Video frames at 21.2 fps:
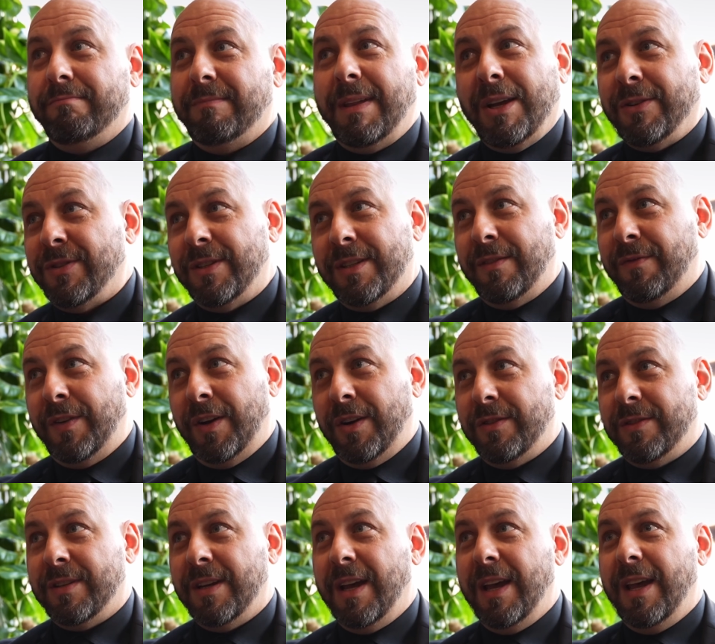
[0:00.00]
thousands of
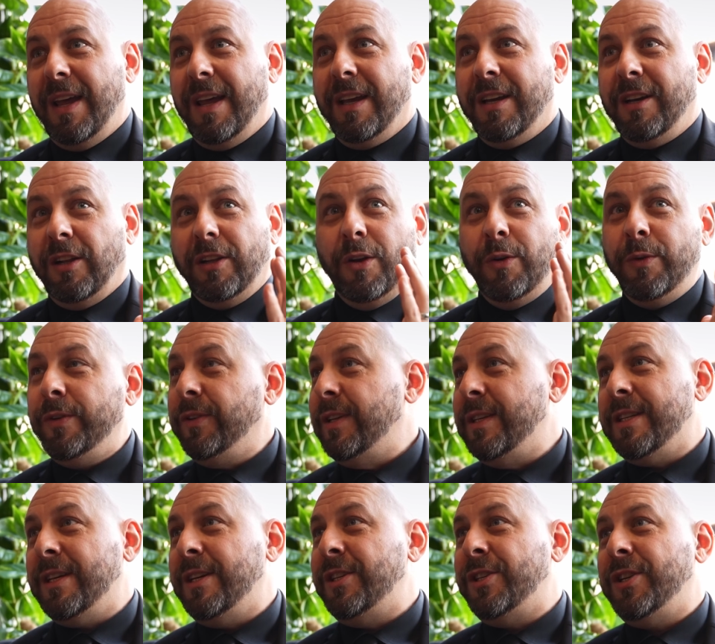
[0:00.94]
years.
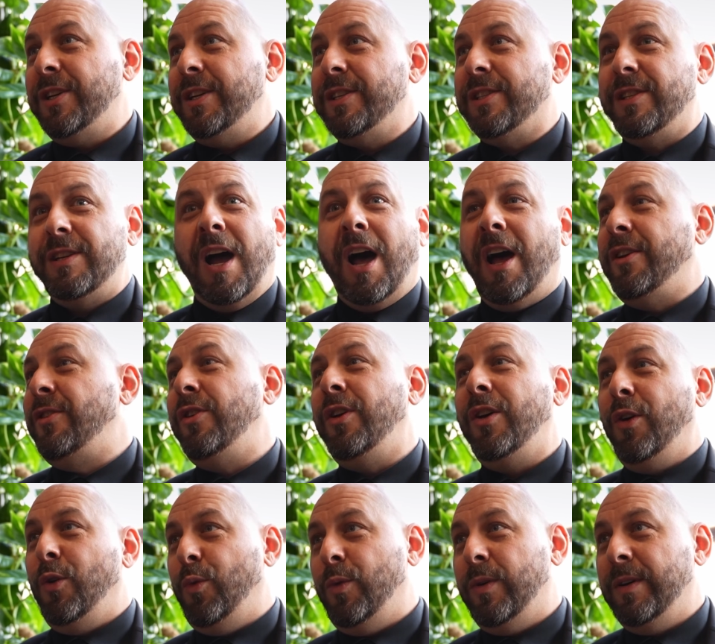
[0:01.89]
Colonialization is not new.